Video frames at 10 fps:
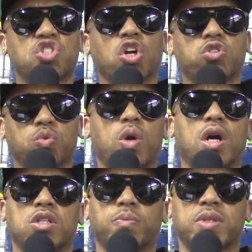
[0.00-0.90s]
church
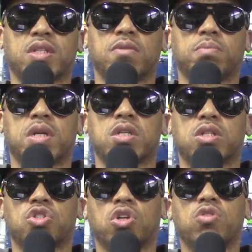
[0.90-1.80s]
100% because
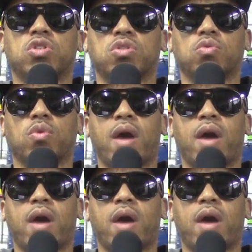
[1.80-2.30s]
the church